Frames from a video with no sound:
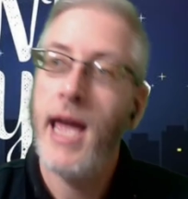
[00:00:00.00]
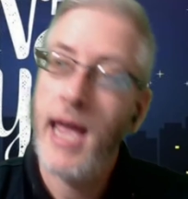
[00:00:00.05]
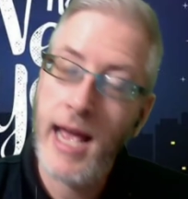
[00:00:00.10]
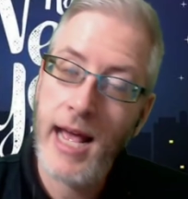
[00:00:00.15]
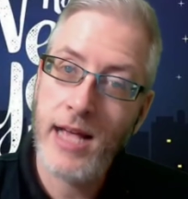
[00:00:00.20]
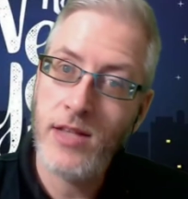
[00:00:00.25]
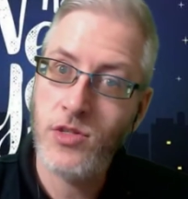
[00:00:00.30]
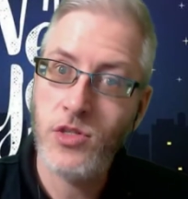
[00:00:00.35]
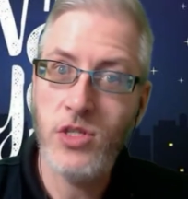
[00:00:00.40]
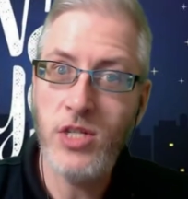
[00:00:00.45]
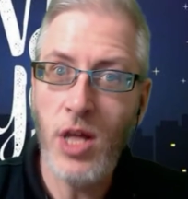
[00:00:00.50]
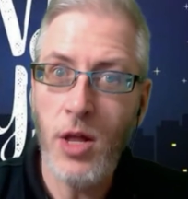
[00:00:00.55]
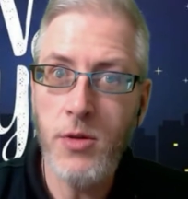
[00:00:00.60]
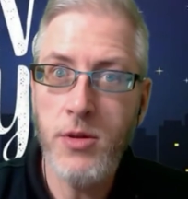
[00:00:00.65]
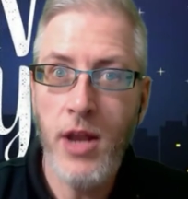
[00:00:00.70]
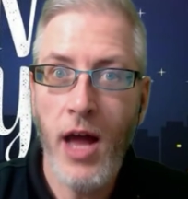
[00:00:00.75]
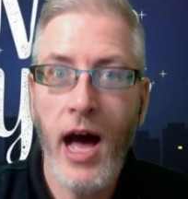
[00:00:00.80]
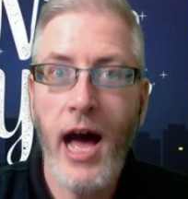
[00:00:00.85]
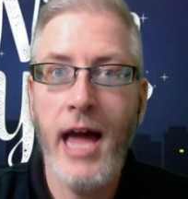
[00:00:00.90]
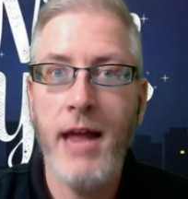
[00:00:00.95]
it's still
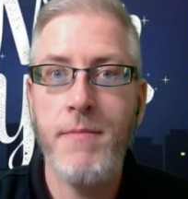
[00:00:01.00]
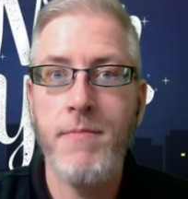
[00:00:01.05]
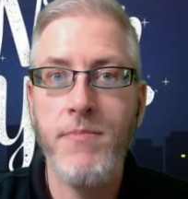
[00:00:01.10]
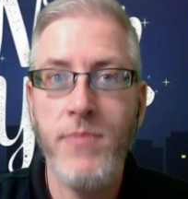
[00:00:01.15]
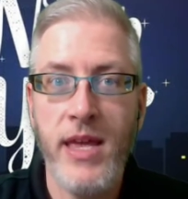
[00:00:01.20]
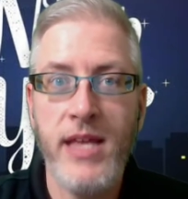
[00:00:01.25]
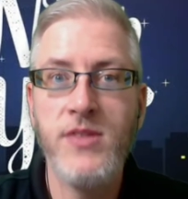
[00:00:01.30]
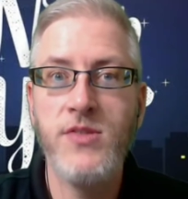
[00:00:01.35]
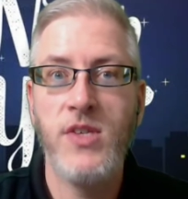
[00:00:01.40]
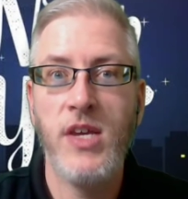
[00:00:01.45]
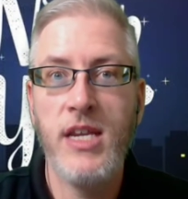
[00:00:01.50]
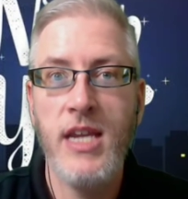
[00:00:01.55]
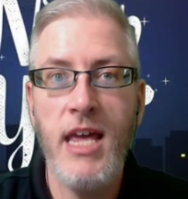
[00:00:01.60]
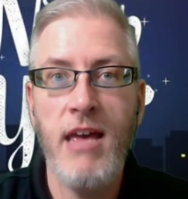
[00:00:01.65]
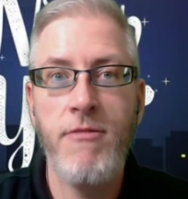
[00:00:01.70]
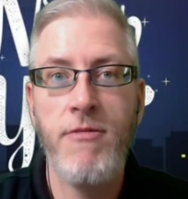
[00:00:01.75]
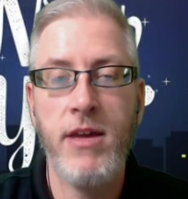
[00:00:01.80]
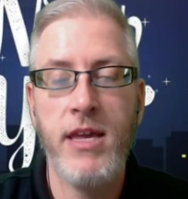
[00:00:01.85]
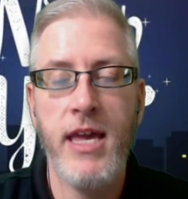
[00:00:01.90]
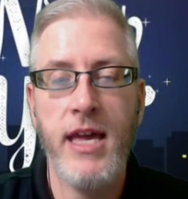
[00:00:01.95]
not
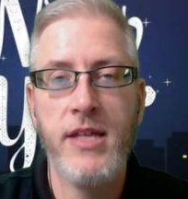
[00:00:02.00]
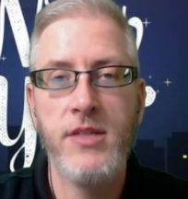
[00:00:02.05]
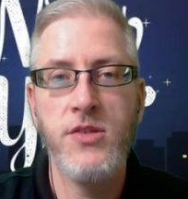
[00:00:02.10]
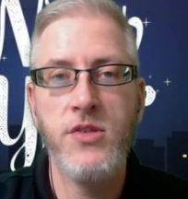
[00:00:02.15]
insignificant.